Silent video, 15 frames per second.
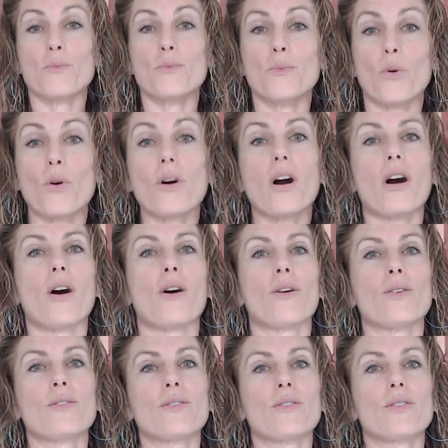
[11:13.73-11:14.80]
more
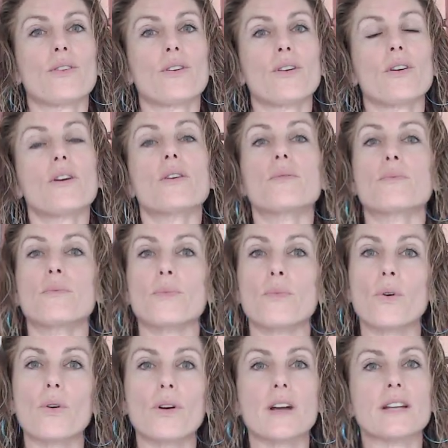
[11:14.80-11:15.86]
whole,
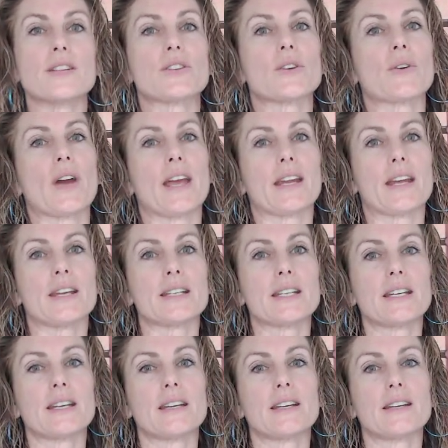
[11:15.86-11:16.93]
more integrated,
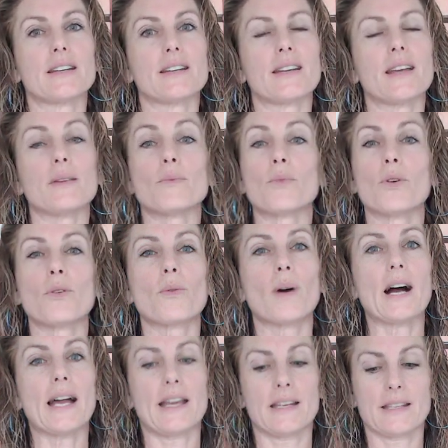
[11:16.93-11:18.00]
and more
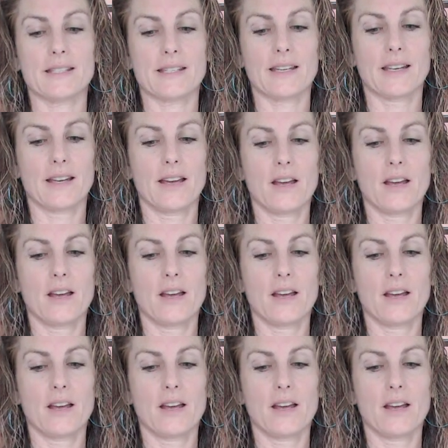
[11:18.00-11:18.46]
wise.